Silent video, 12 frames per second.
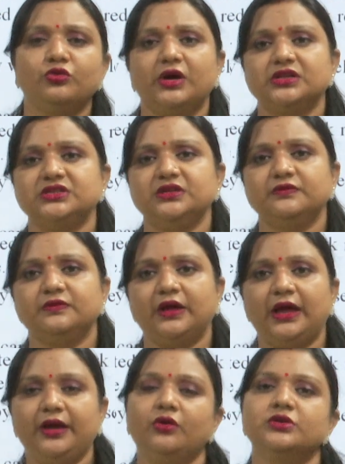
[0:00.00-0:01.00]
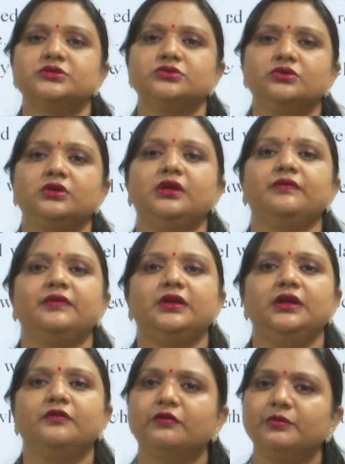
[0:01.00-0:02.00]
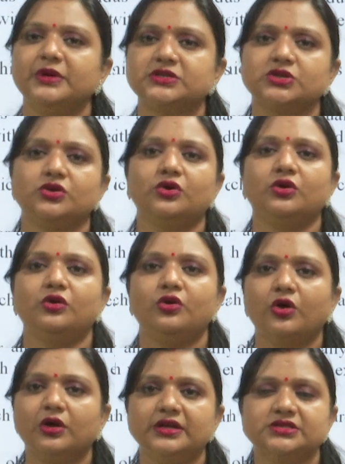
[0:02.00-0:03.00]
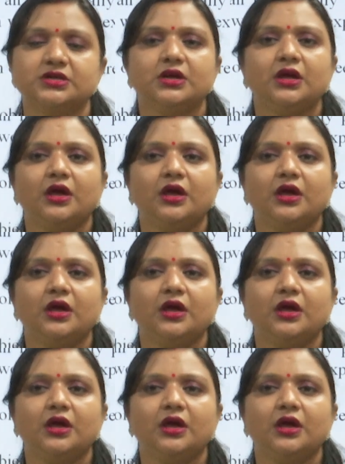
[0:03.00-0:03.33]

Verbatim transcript: to achieve and also given information or knowledge